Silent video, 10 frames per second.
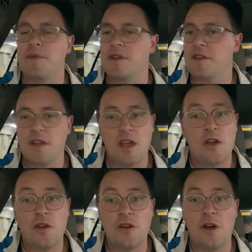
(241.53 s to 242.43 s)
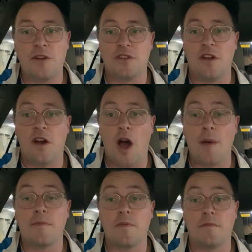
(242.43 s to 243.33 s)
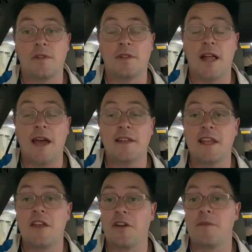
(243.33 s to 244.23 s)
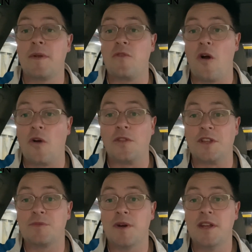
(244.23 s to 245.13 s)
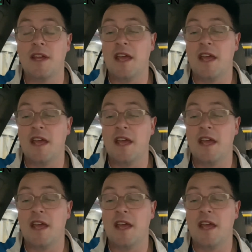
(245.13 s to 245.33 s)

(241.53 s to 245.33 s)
But who knows? I'm gladly going to be wrong on this one.